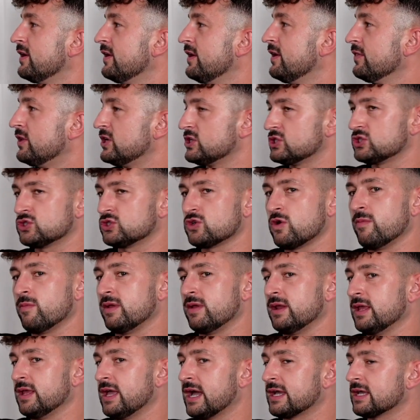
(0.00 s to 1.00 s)
There's so
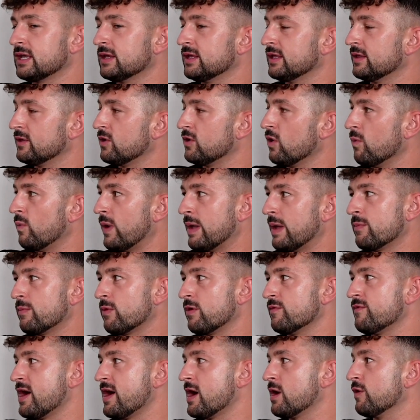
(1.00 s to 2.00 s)
many. I could go way more
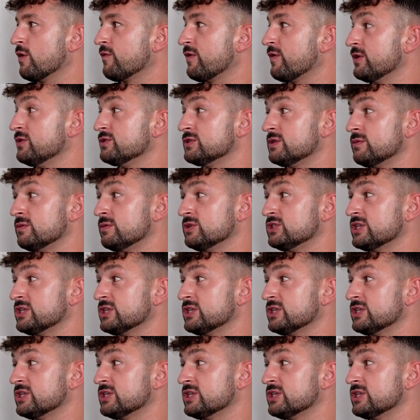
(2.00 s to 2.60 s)
viral if I used the rejections.